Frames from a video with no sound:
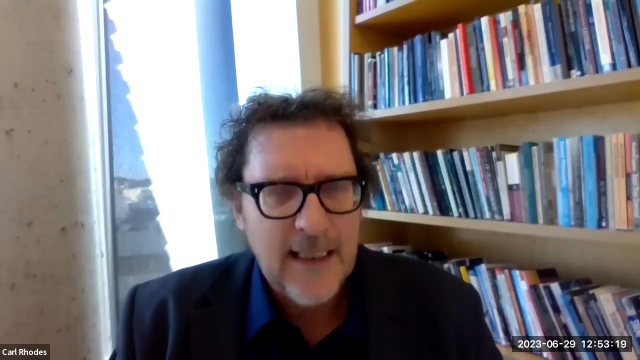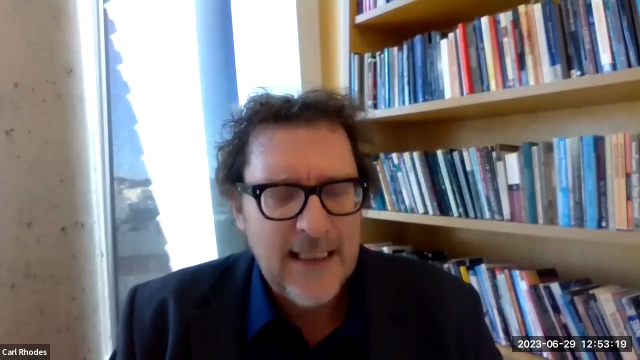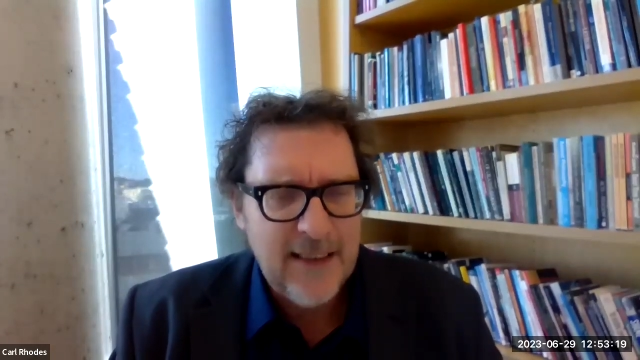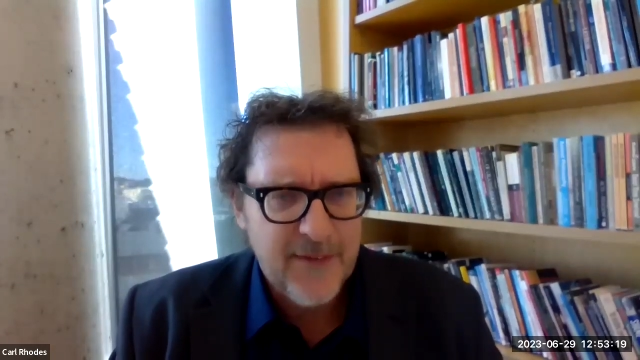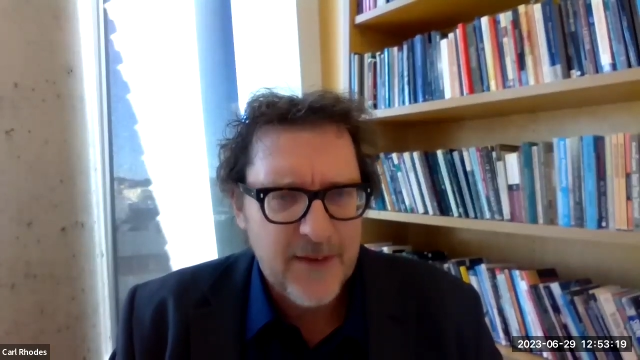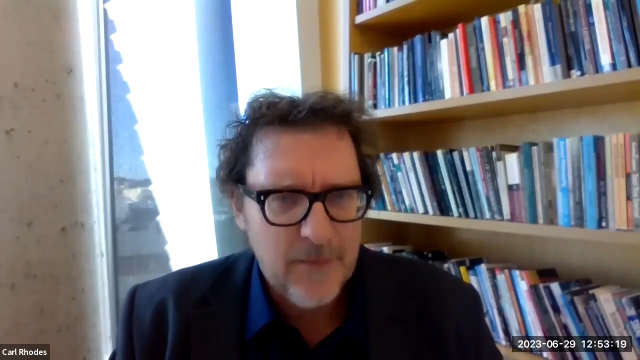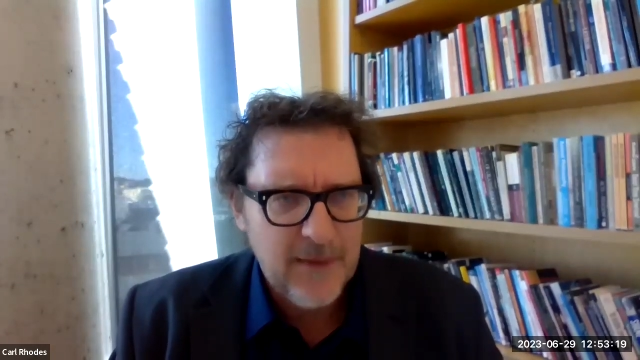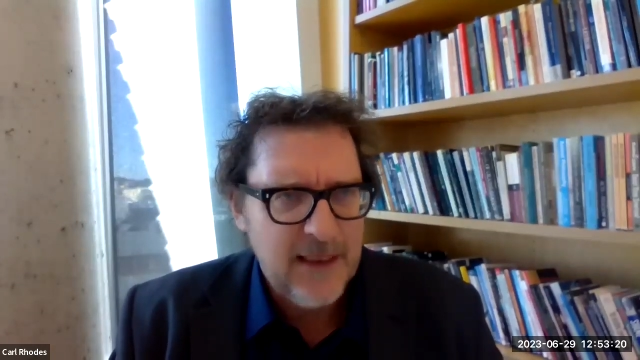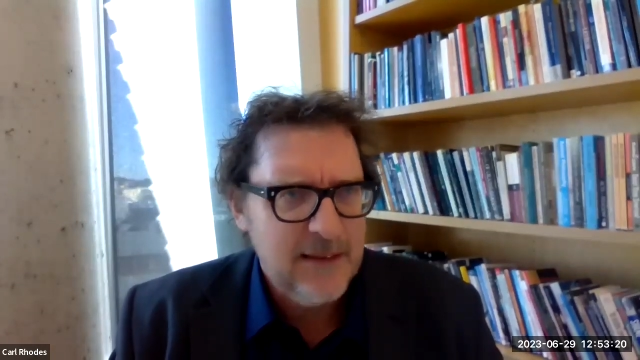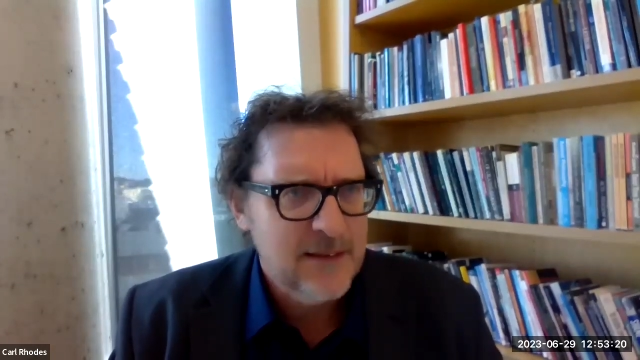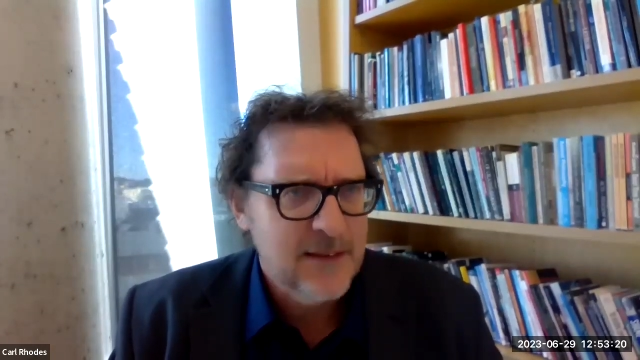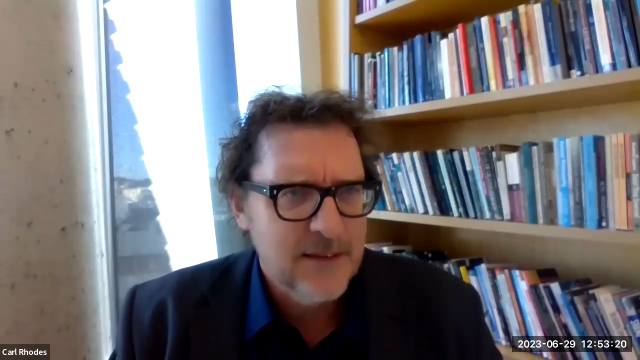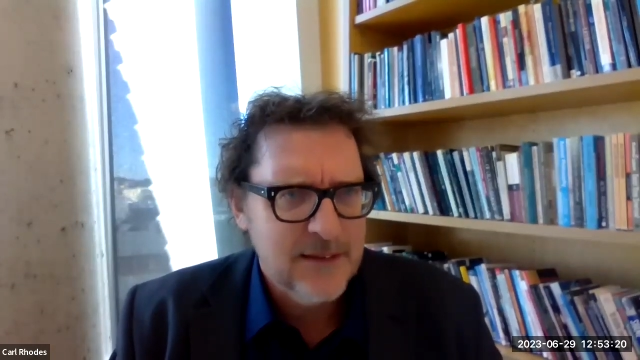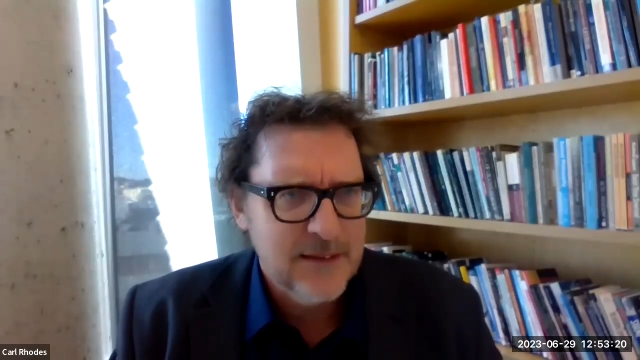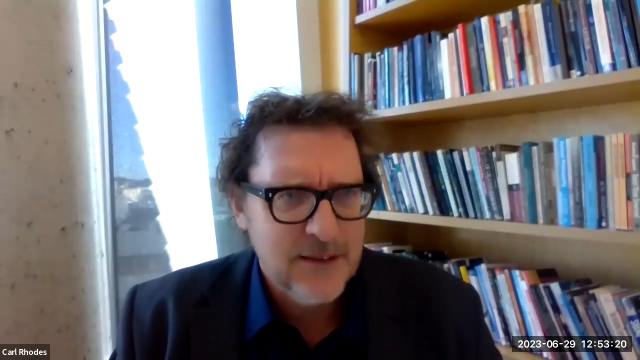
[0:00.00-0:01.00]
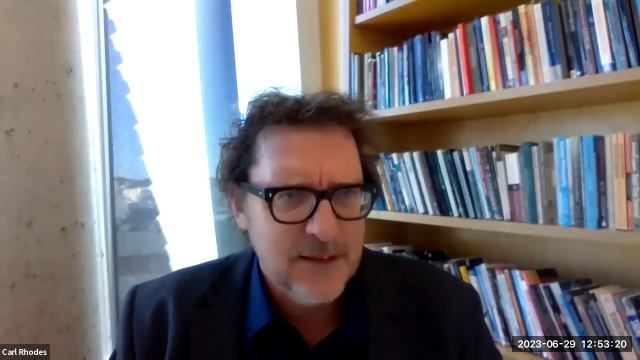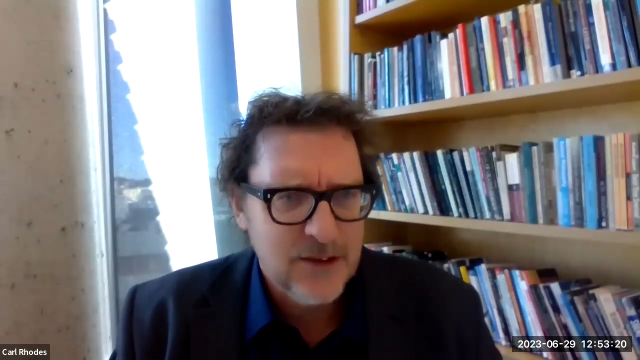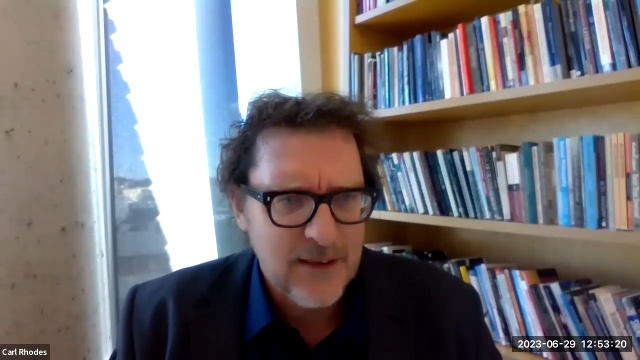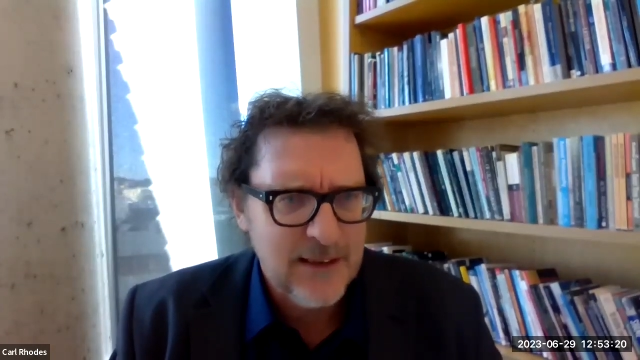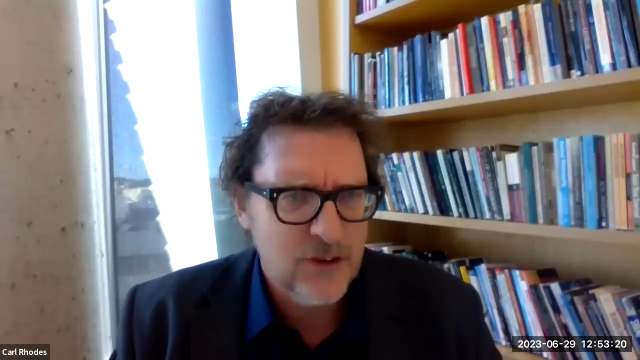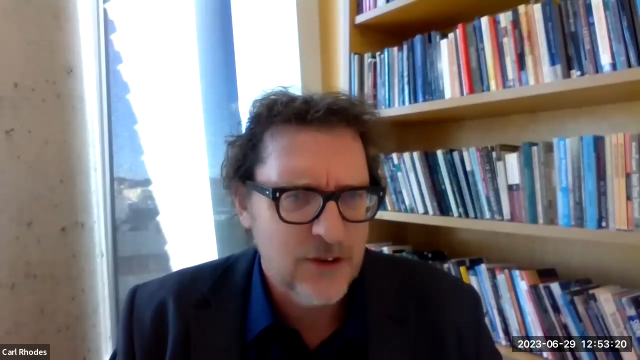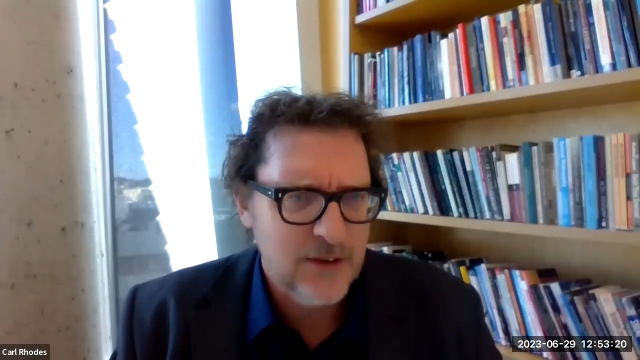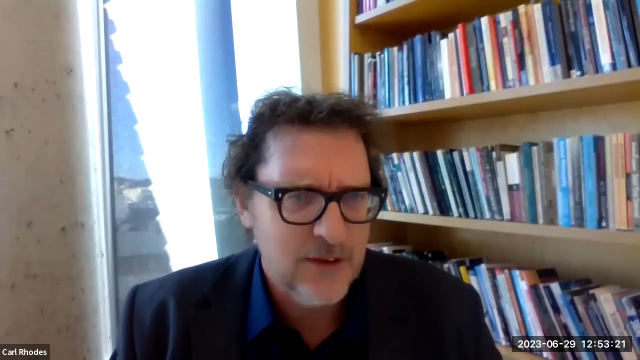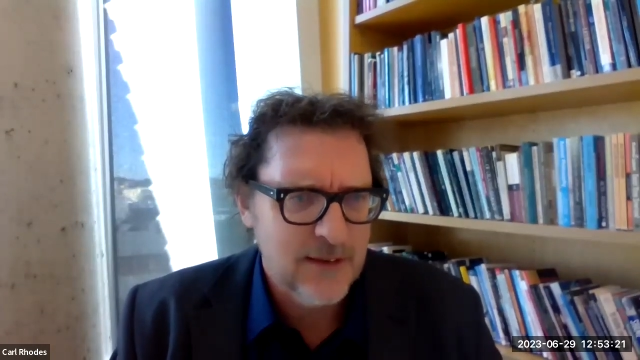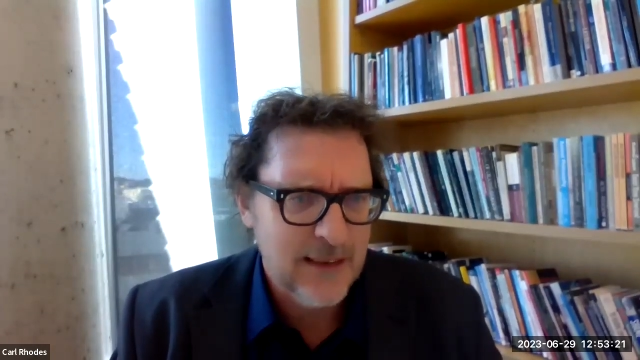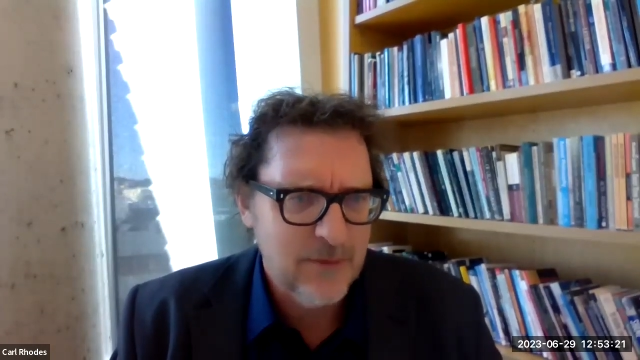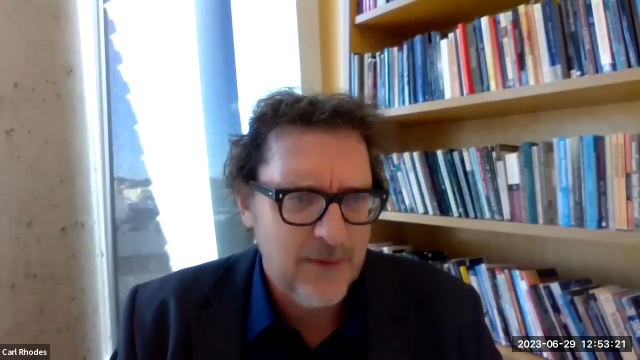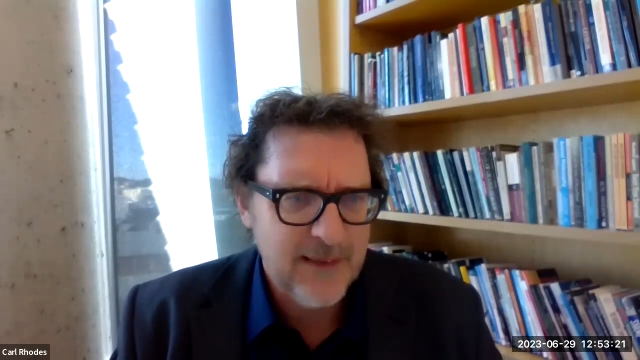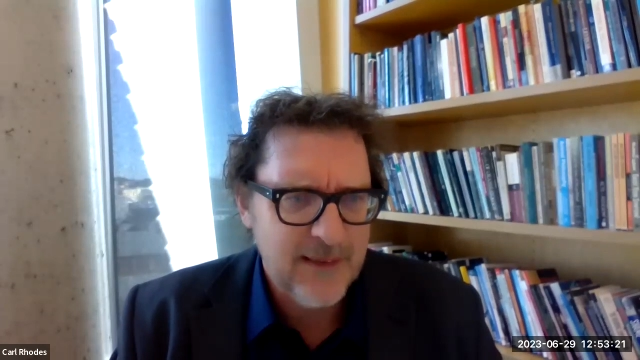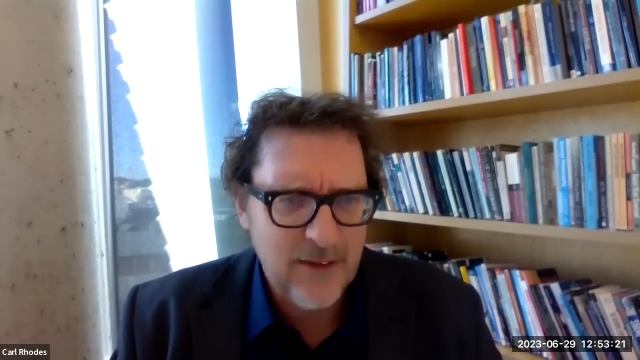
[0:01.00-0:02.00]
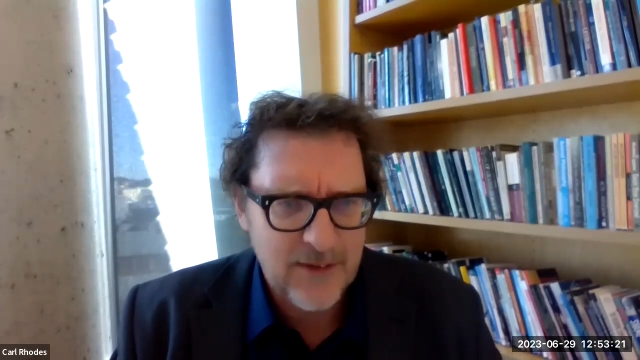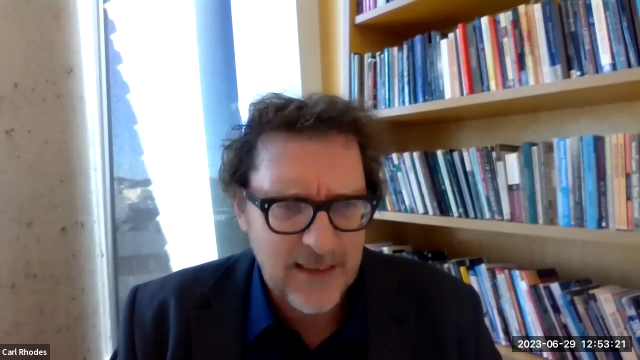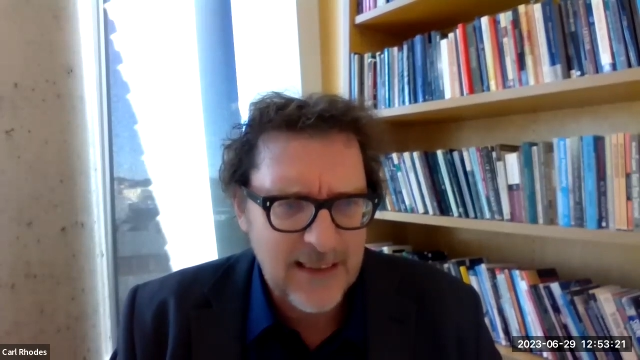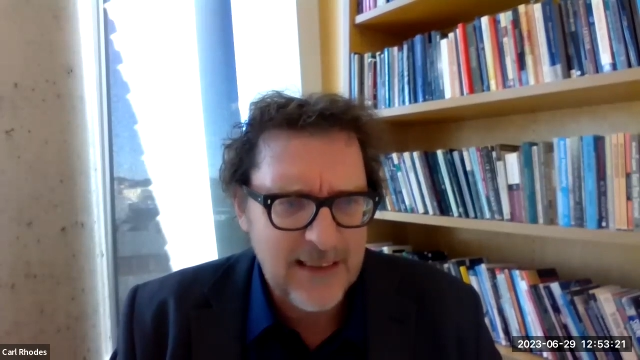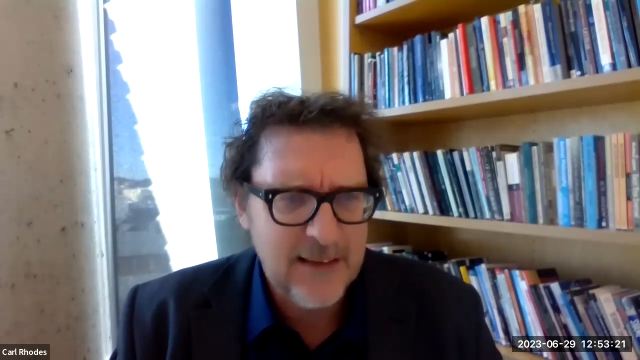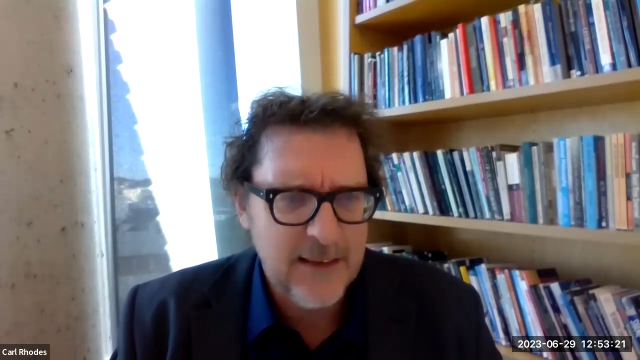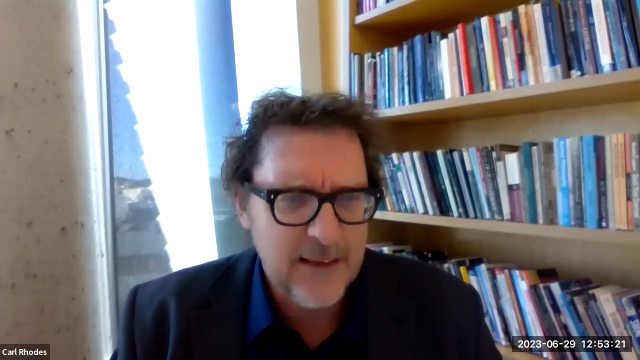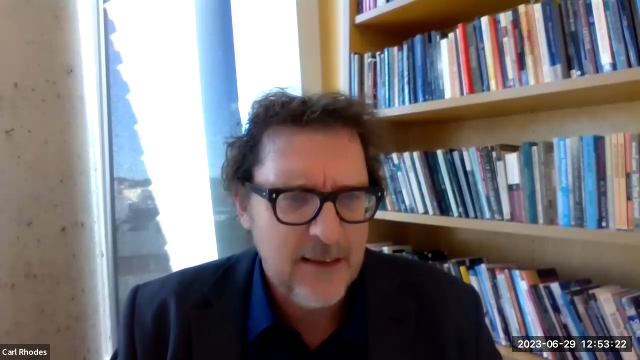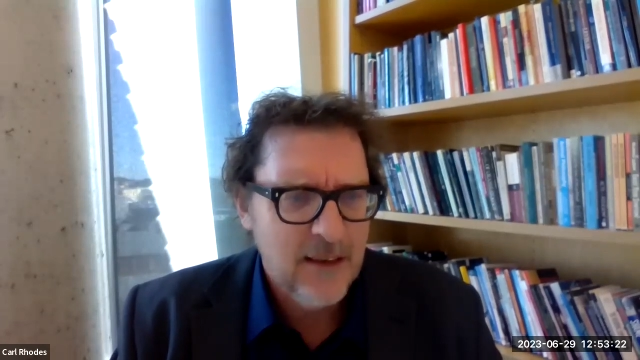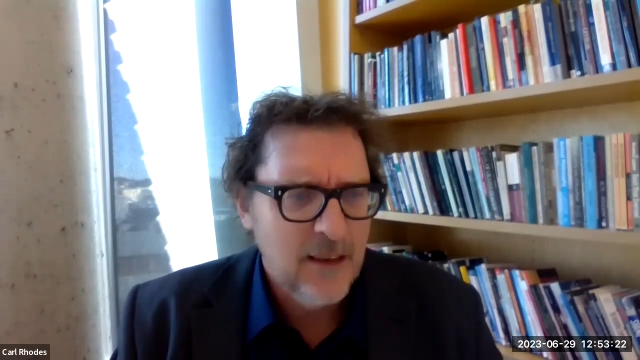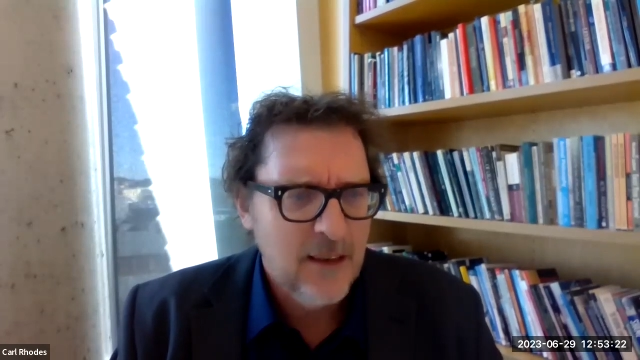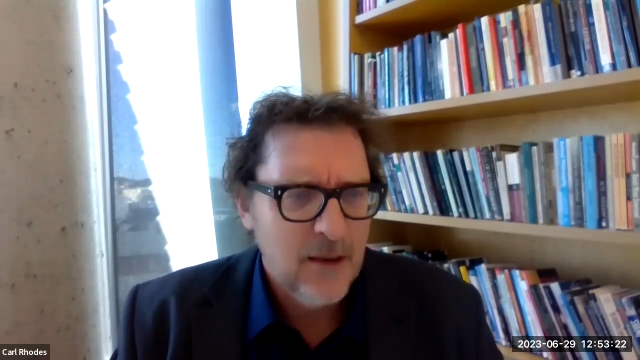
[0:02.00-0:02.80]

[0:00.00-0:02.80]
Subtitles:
at the master's discretion and without any